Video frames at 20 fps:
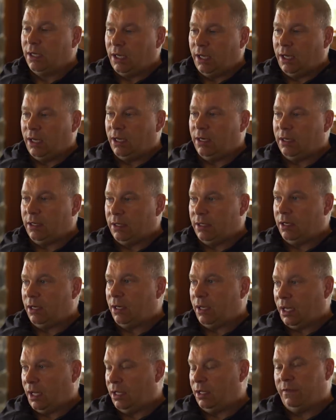And
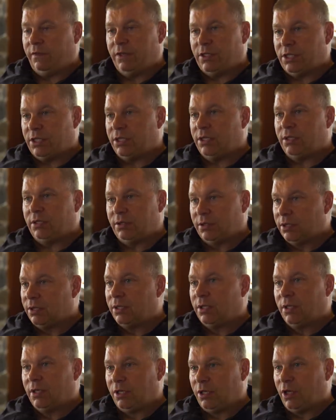heli fishing
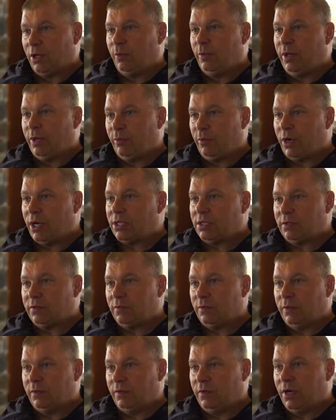could be
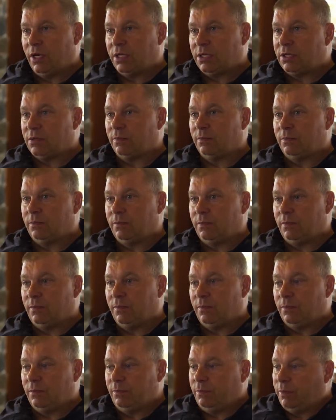impressive. We've got some
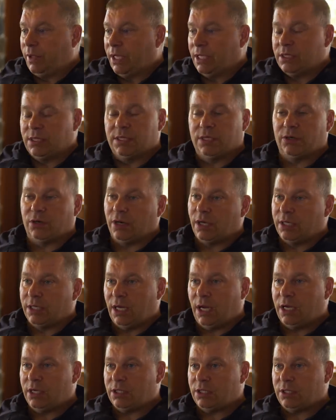places that are
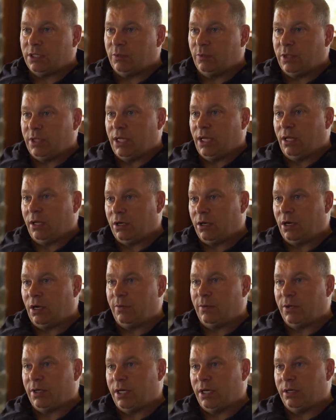untouched. With the
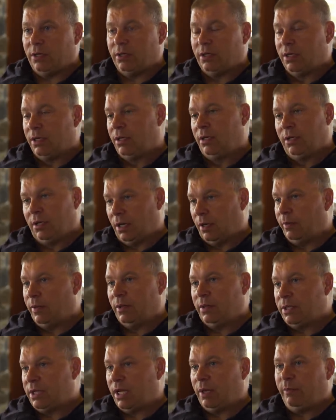helicopter here, I'll be
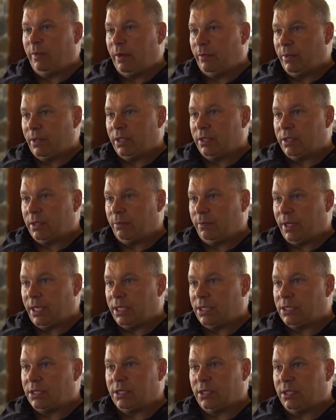able to take people into
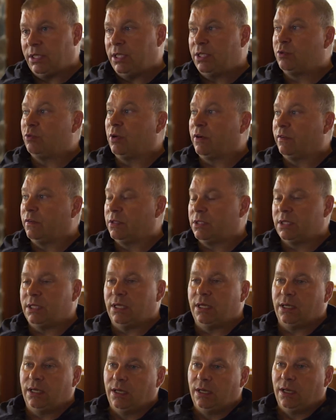places in these rivers
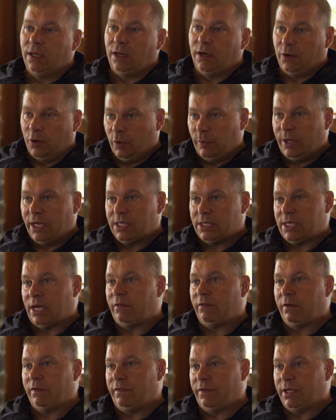that nobody has
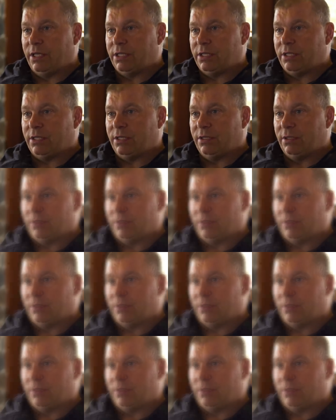ever fished.